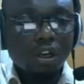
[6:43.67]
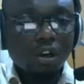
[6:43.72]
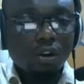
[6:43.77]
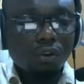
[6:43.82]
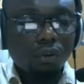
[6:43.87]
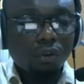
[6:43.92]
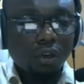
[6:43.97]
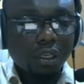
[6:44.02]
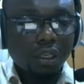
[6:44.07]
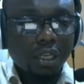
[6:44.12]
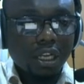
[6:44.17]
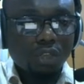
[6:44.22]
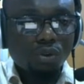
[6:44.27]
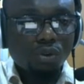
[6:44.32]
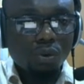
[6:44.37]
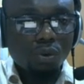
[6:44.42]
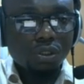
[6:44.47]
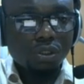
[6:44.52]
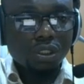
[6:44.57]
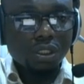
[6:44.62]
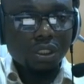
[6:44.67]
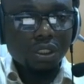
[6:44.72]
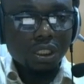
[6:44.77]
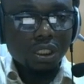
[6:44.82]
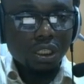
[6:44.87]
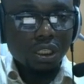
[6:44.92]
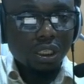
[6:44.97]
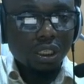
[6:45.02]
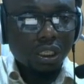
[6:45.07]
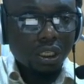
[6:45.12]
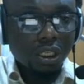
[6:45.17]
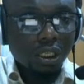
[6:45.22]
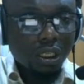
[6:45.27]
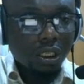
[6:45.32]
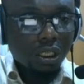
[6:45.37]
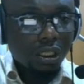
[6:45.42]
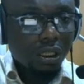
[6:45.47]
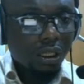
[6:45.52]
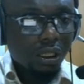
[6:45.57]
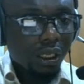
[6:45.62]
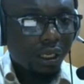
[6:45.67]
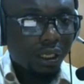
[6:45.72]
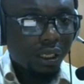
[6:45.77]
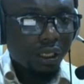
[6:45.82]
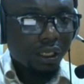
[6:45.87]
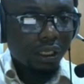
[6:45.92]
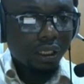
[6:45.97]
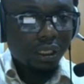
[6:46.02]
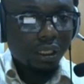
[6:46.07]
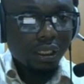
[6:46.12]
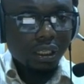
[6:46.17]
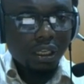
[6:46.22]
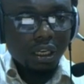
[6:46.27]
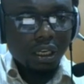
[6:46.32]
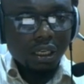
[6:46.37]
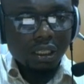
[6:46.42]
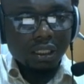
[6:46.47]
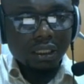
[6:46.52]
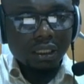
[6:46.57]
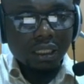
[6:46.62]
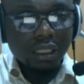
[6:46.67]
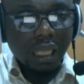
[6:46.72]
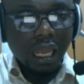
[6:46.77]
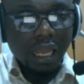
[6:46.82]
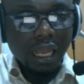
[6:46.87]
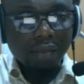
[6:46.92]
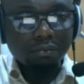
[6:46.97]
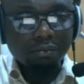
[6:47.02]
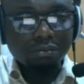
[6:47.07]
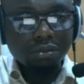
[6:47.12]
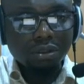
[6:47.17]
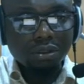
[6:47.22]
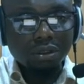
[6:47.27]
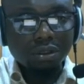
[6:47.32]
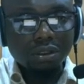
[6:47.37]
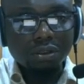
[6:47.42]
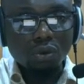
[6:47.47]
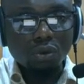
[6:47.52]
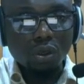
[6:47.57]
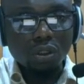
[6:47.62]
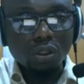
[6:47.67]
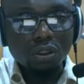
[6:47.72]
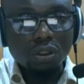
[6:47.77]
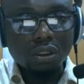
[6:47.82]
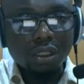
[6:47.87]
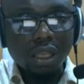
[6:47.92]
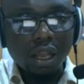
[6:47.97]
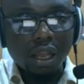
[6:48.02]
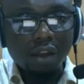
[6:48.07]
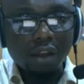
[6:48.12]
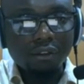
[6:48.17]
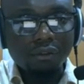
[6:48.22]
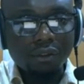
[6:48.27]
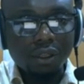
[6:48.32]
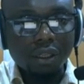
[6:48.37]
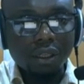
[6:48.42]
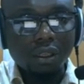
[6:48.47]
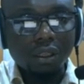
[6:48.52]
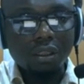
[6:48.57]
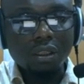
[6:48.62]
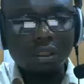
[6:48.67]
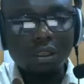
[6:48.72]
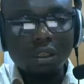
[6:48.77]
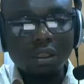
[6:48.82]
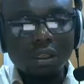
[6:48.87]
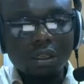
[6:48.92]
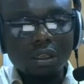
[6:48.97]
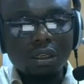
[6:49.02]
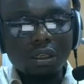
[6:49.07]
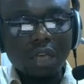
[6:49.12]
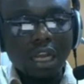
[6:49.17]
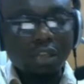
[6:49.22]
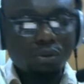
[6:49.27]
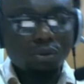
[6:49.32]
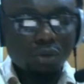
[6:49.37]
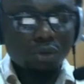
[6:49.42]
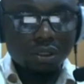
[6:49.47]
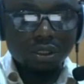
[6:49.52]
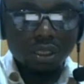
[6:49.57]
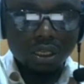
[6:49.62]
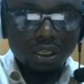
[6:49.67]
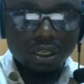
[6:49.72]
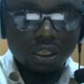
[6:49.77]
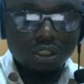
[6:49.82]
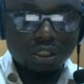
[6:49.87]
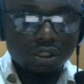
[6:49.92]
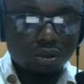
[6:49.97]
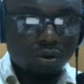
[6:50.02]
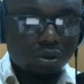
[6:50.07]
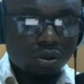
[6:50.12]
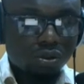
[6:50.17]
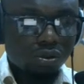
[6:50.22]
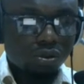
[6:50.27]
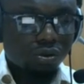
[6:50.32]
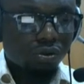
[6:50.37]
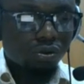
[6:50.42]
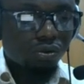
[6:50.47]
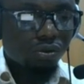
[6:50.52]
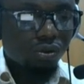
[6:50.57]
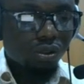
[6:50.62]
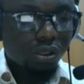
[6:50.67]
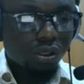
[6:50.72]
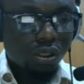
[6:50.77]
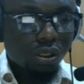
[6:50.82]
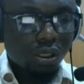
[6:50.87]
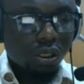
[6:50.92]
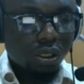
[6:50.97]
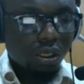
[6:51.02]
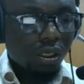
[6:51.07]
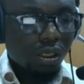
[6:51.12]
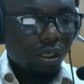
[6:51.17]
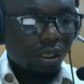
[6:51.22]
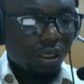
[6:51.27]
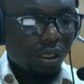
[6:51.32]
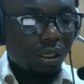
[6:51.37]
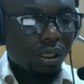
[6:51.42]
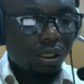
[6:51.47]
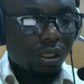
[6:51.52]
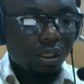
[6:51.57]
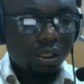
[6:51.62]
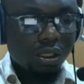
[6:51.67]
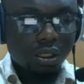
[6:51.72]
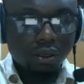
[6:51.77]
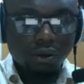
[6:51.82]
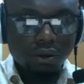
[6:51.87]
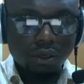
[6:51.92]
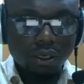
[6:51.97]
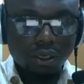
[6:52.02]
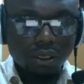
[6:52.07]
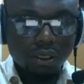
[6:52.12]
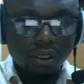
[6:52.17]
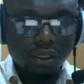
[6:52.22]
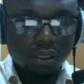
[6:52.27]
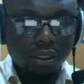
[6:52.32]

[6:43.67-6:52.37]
for the next one, which is E3 times what? F3, that's what we're saying is equals to E3